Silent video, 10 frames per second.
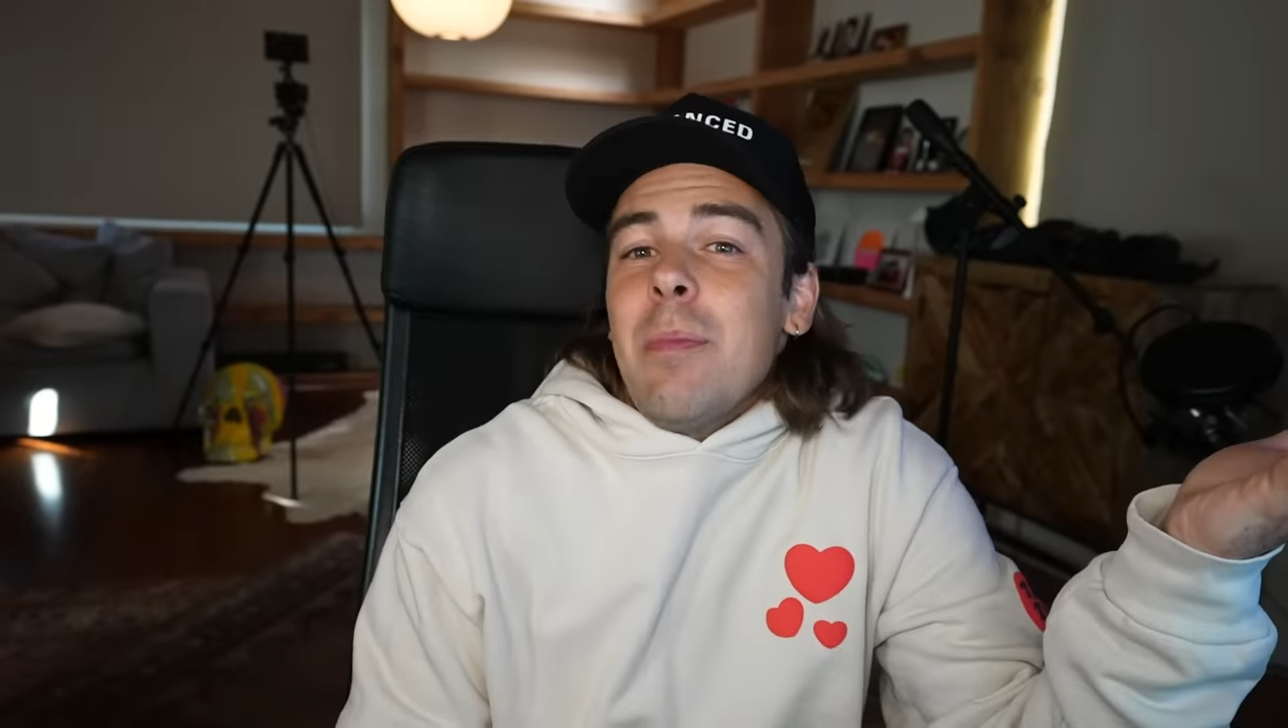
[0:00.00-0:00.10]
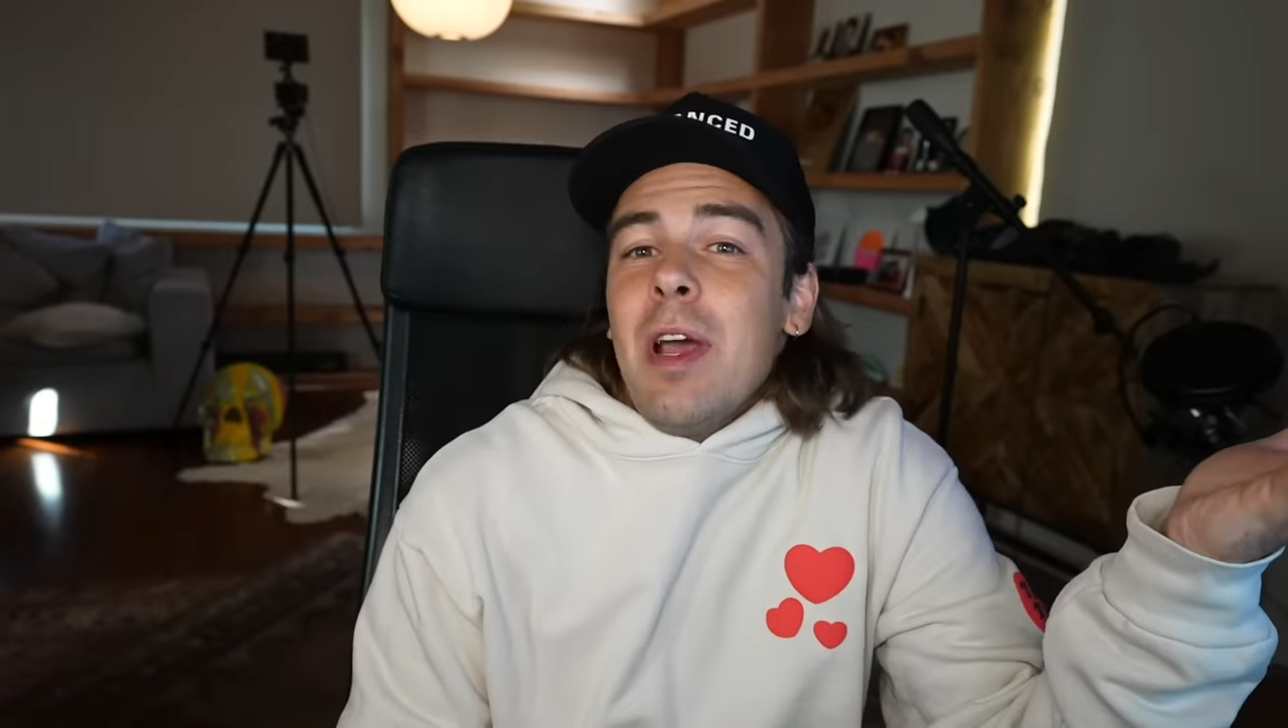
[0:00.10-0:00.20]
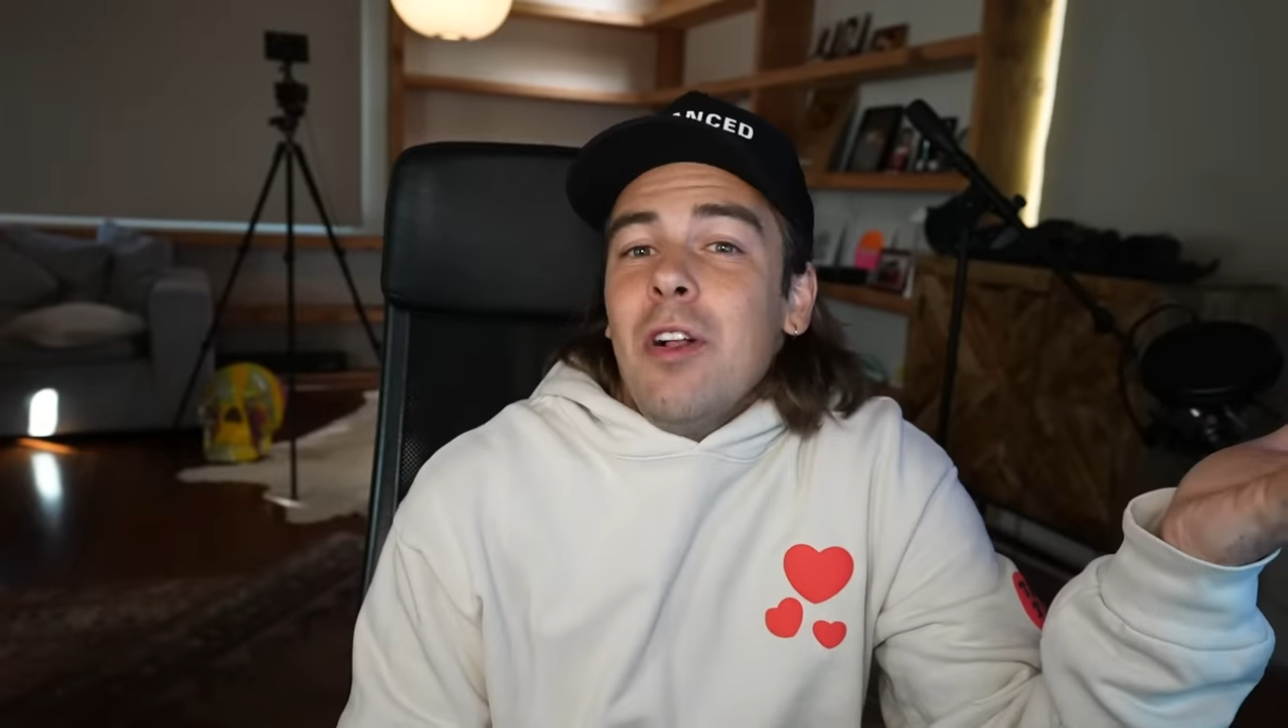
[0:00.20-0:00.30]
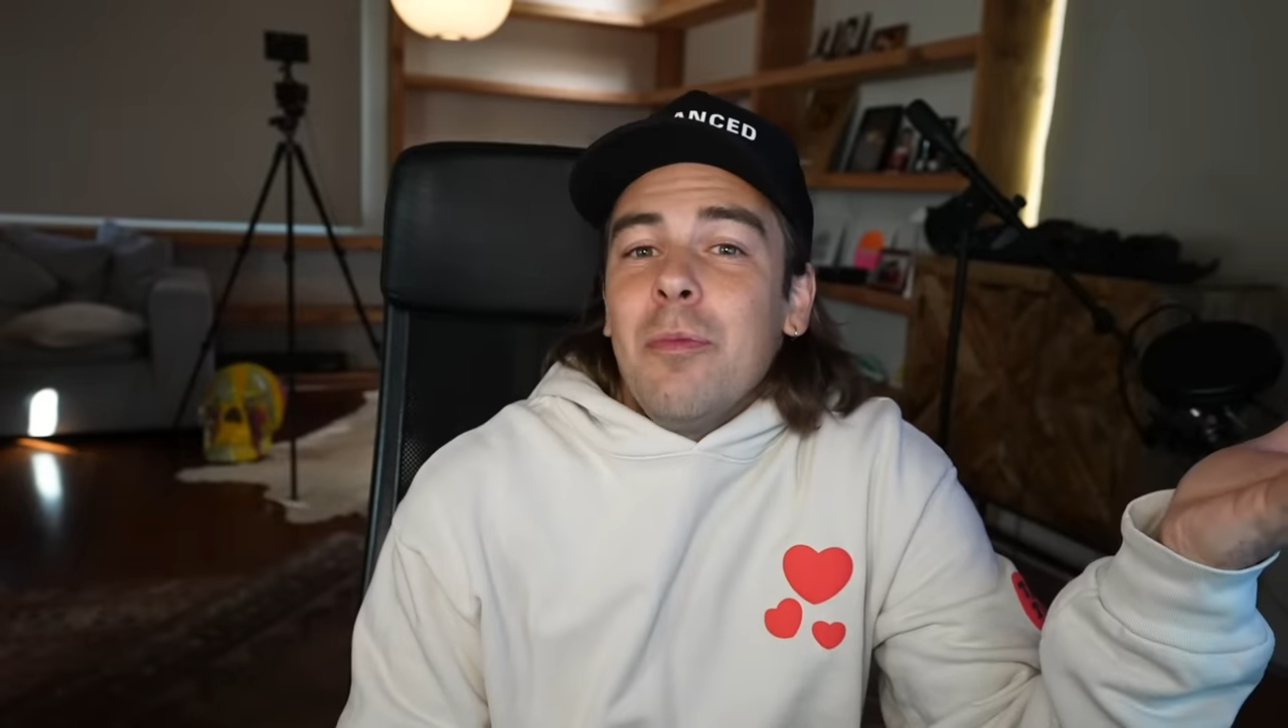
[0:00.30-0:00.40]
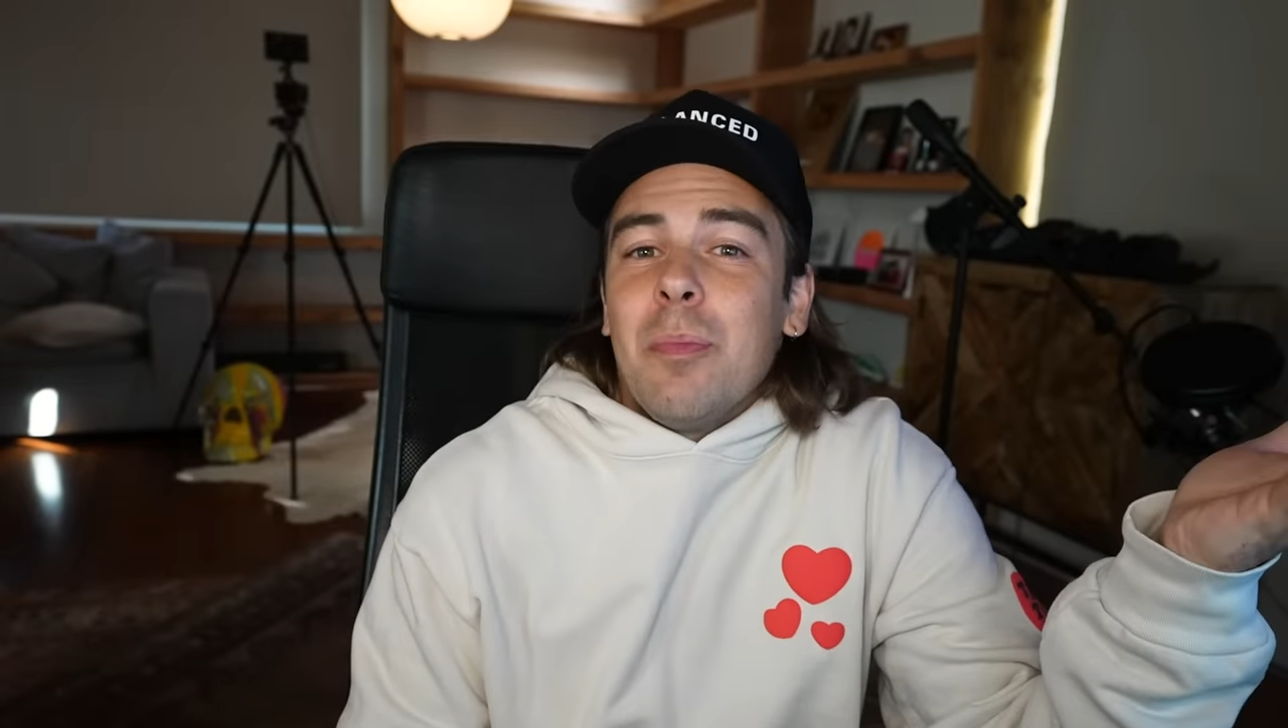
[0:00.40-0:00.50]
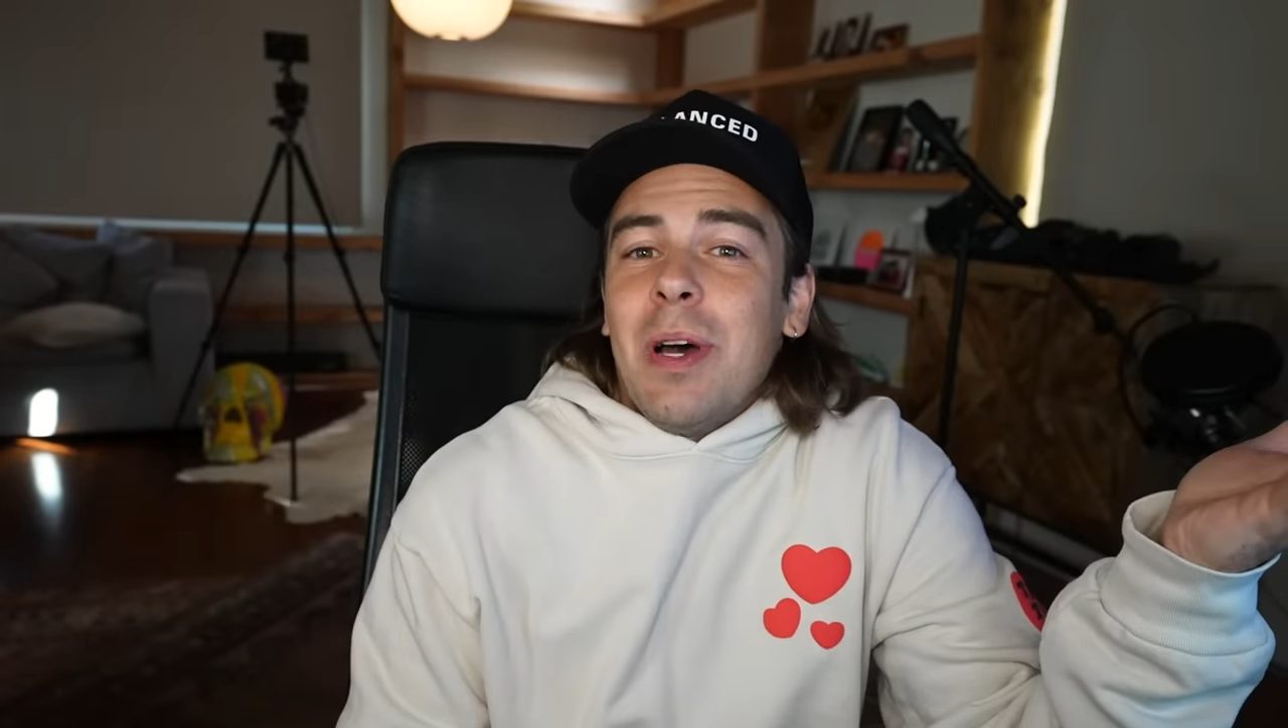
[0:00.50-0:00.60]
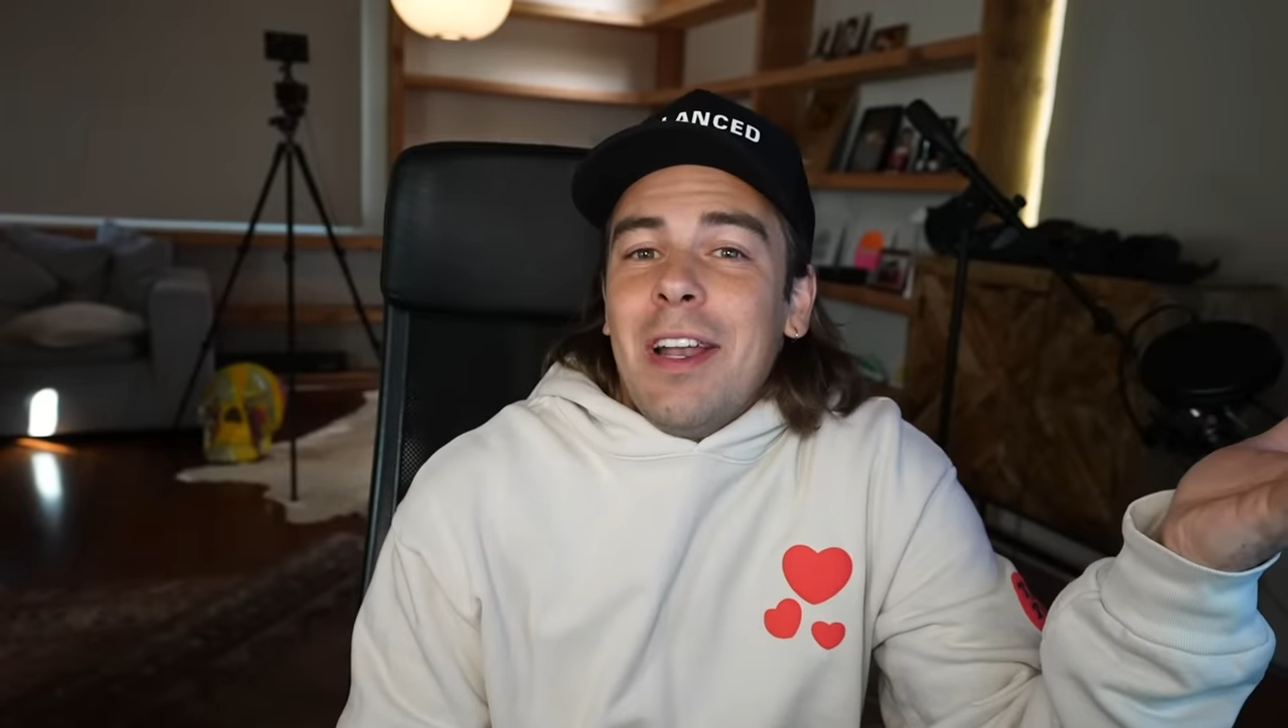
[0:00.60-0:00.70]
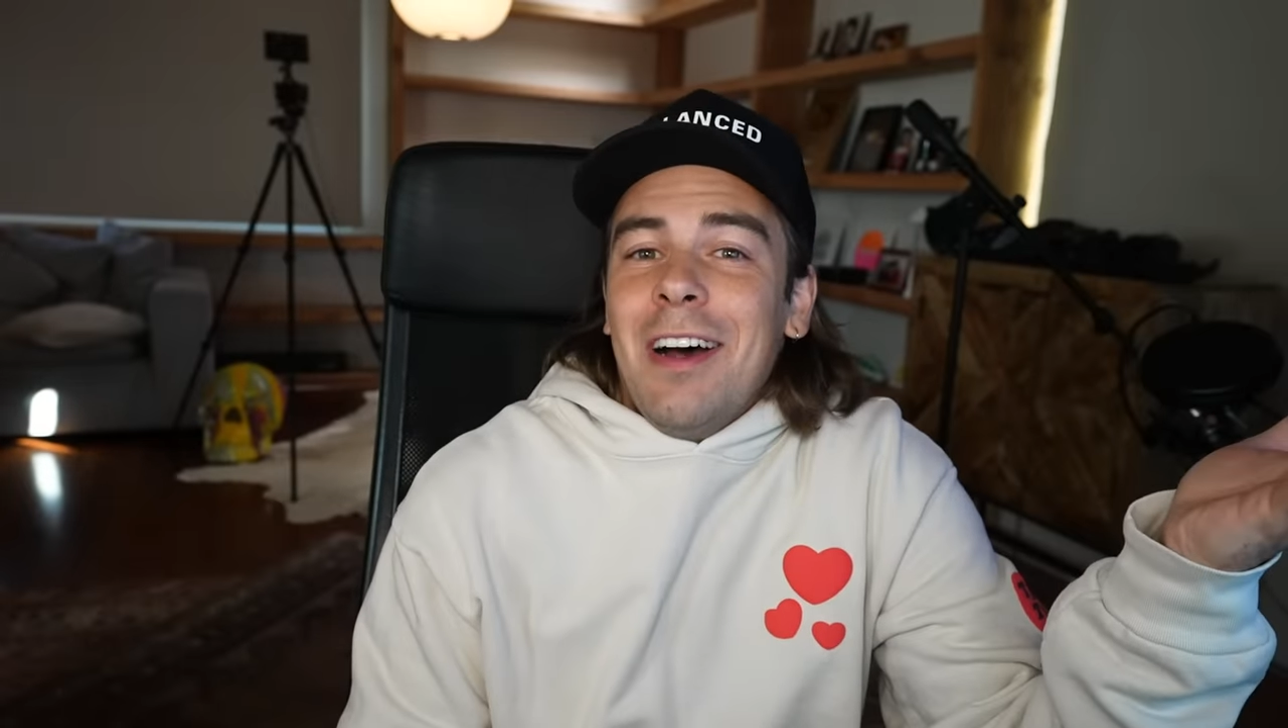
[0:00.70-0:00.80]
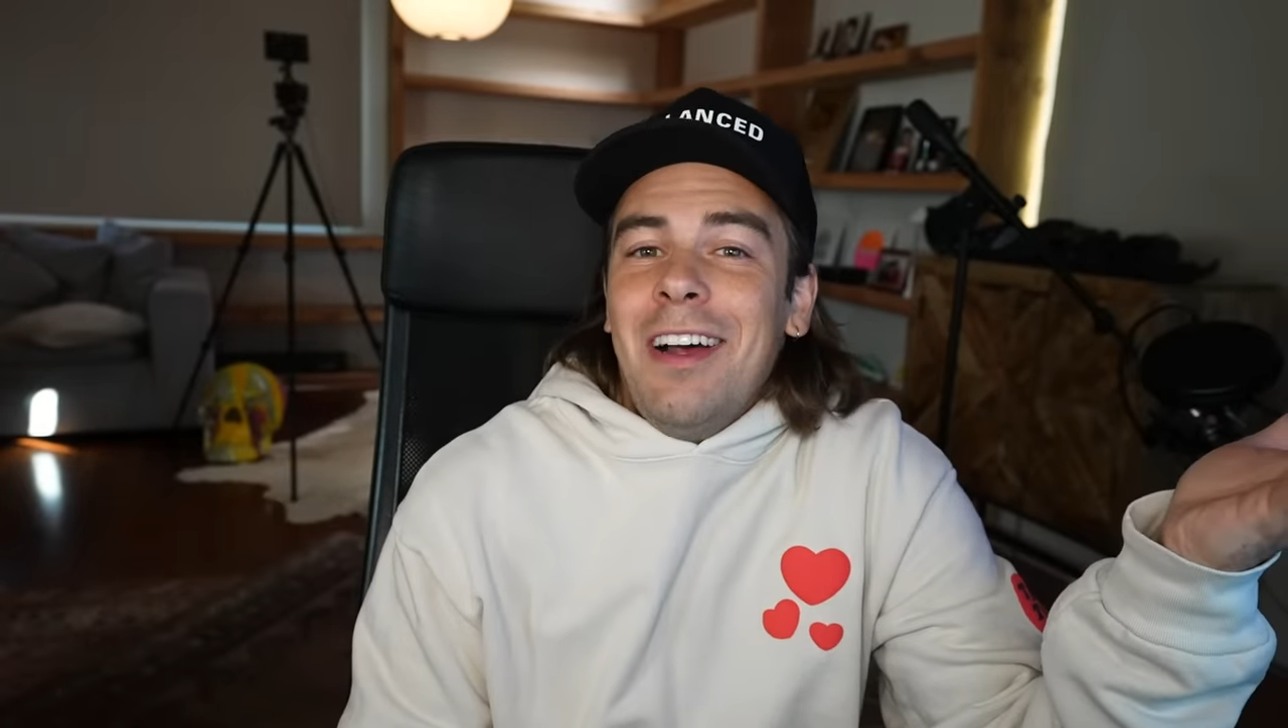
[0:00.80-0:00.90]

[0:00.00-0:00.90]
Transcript: male, but